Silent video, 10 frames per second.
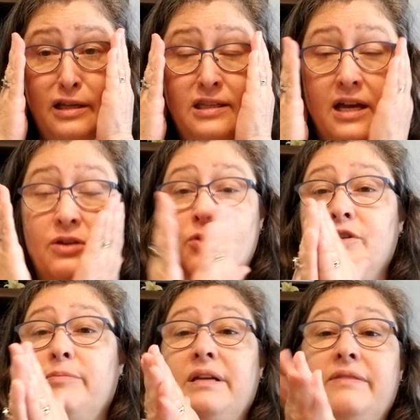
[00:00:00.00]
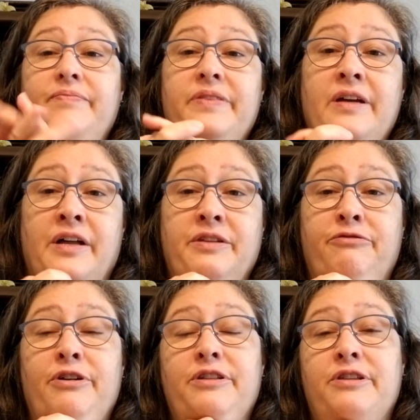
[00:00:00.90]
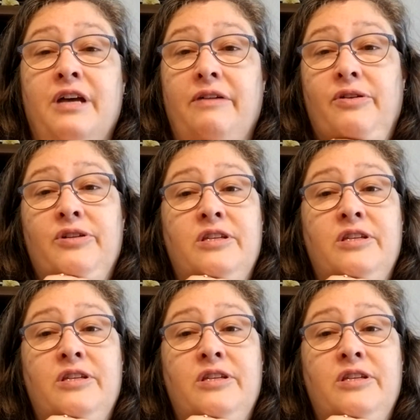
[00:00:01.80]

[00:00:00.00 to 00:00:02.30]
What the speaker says: I saw the ornament on the front of the cover,